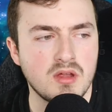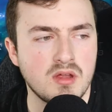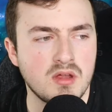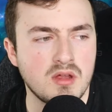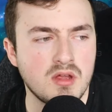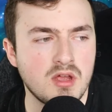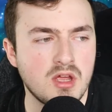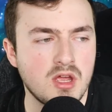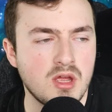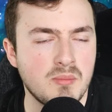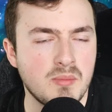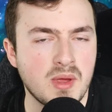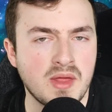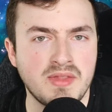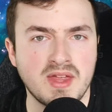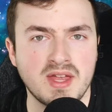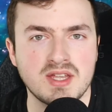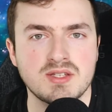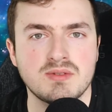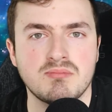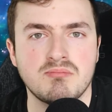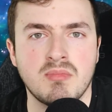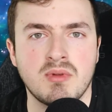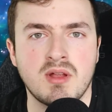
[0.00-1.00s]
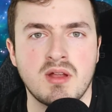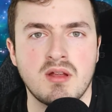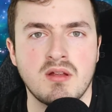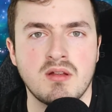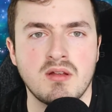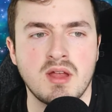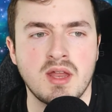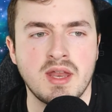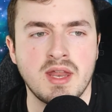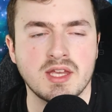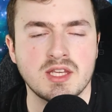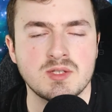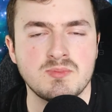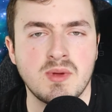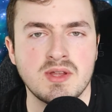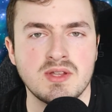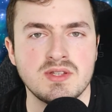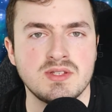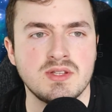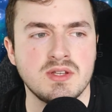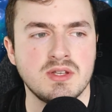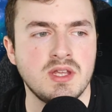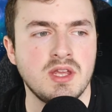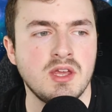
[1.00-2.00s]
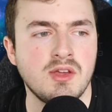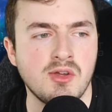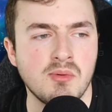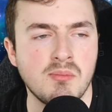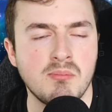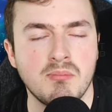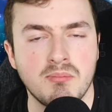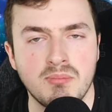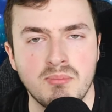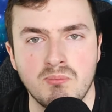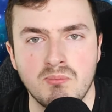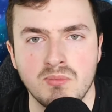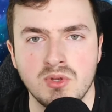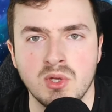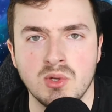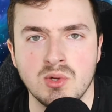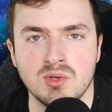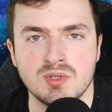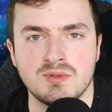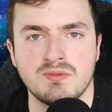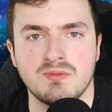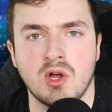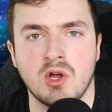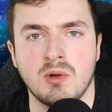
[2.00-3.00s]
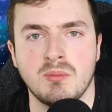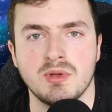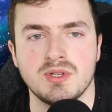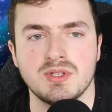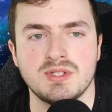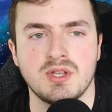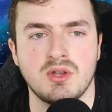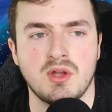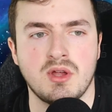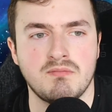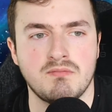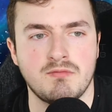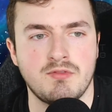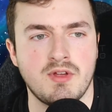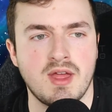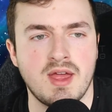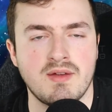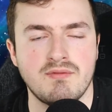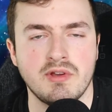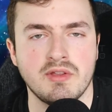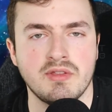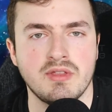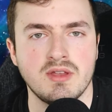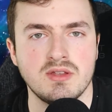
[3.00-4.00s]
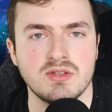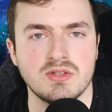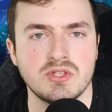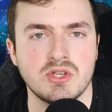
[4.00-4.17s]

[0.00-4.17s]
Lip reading: And that's an expense that you can use almost for everything.